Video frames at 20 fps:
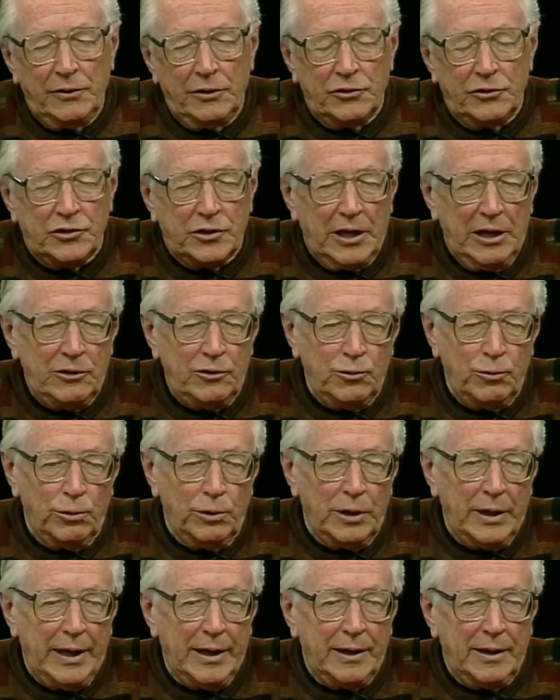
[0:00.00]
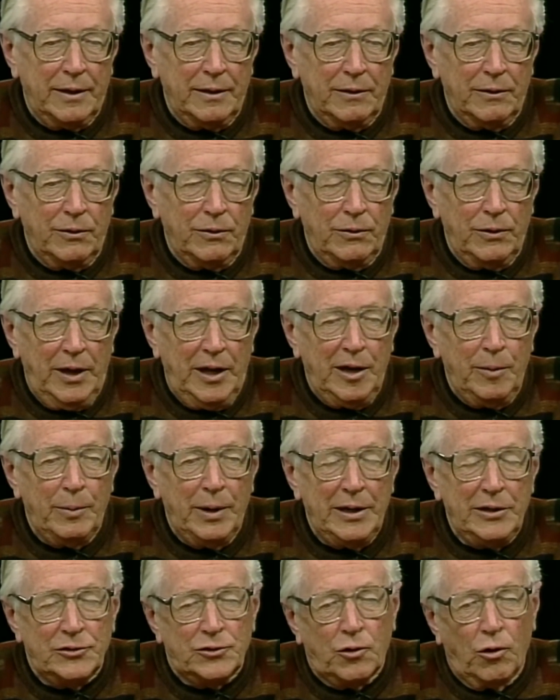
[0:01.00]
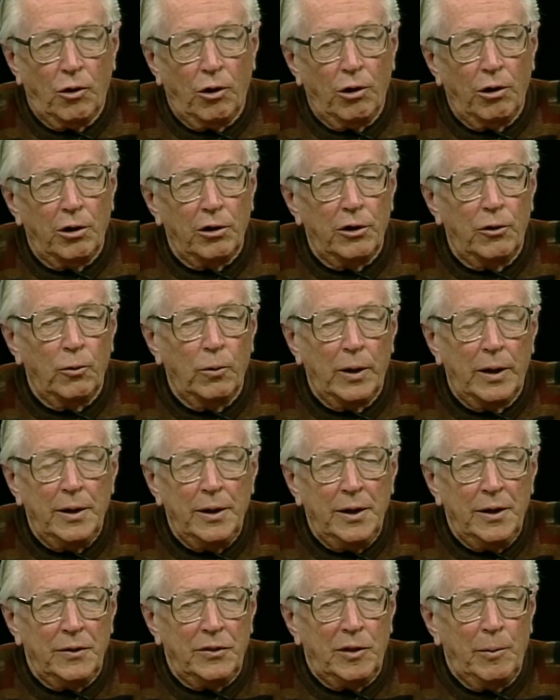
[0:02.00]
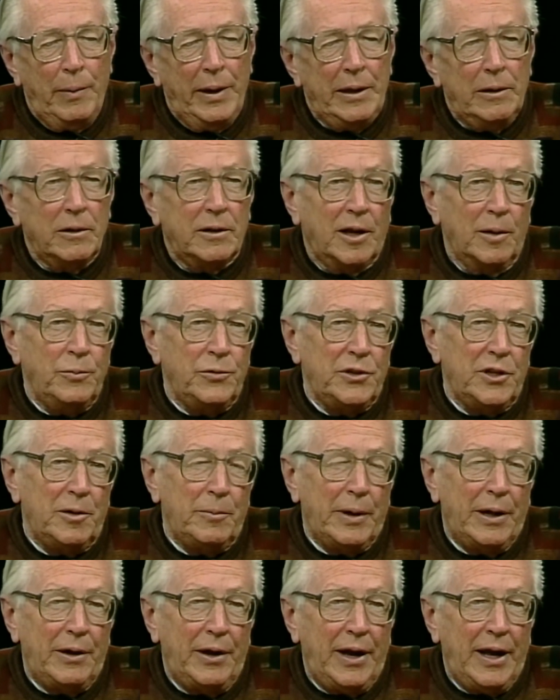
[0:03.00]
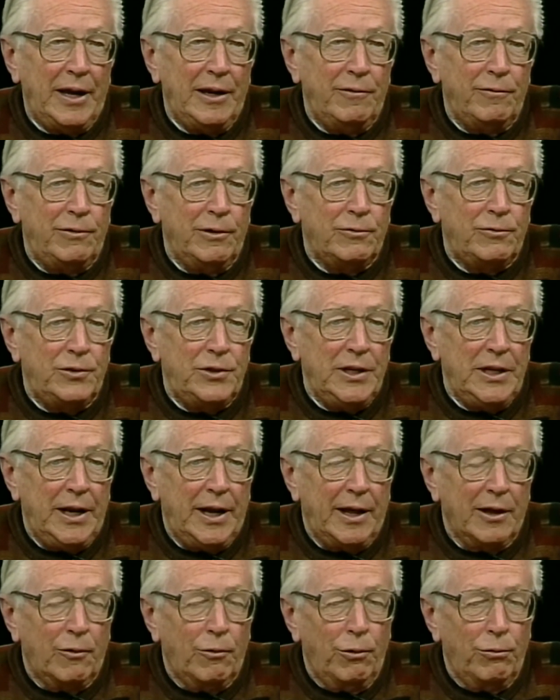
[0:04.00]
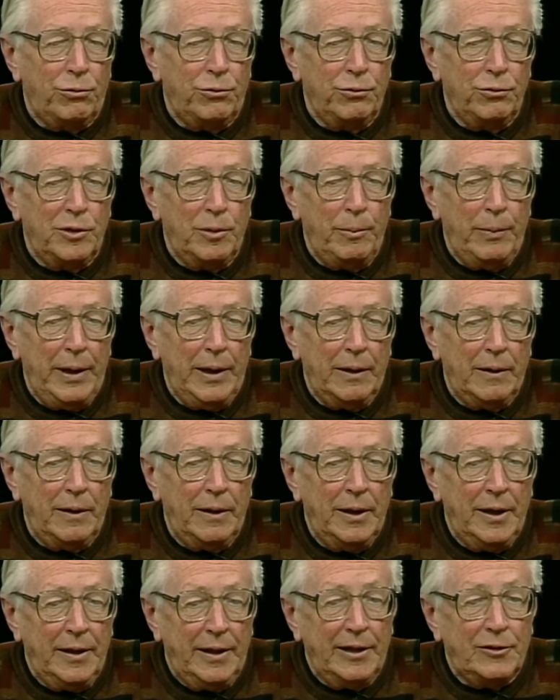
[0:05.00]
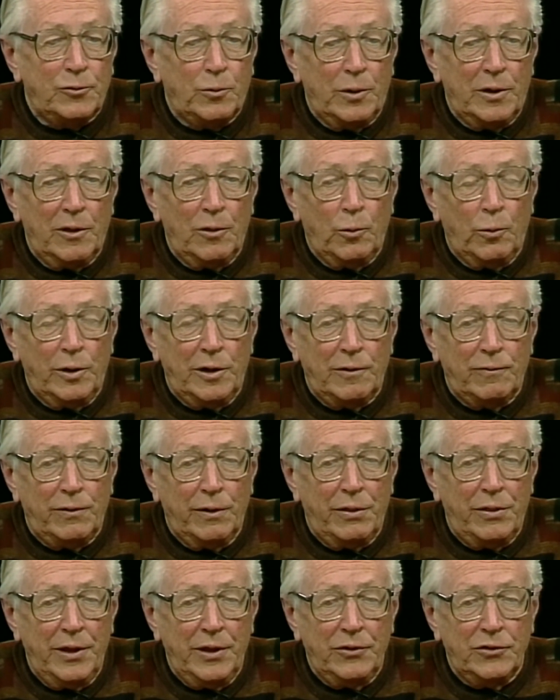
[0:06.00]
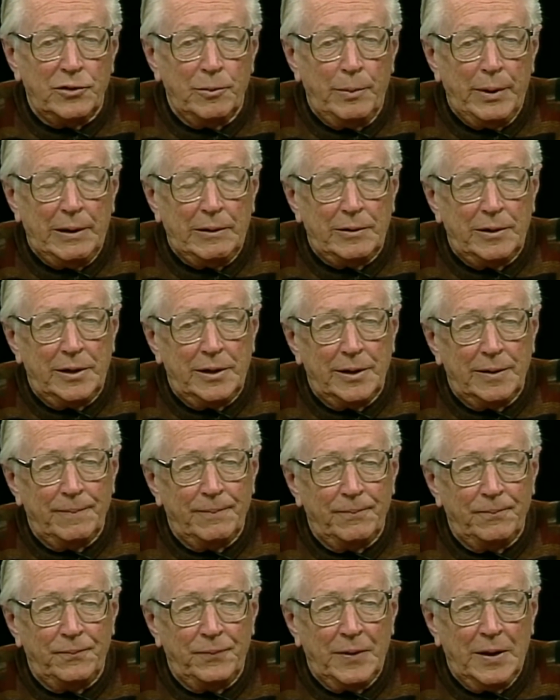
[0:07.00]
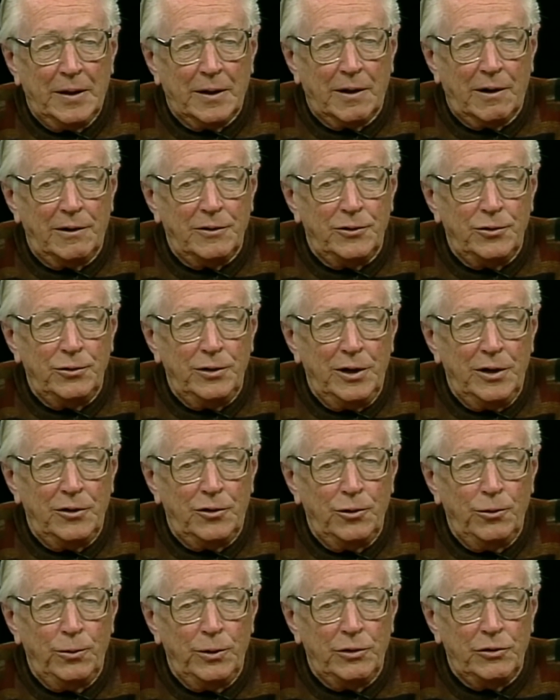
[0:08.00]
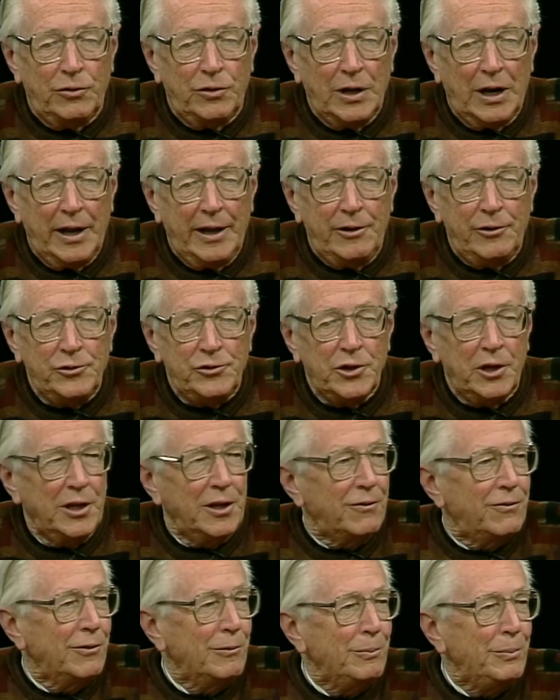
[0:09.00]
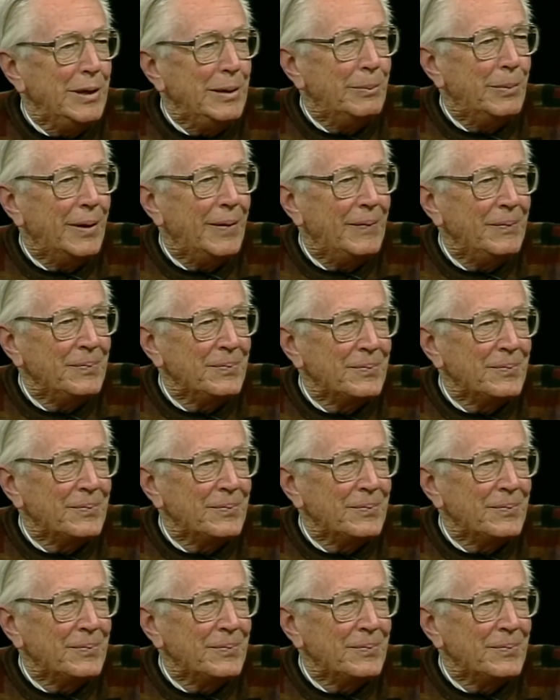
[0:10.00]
on the schedule, like anybody's called or what. The mail comes in about 9:15. I go through the mail. That's one of the wonderful things about cartooning too, is the letters you get from people.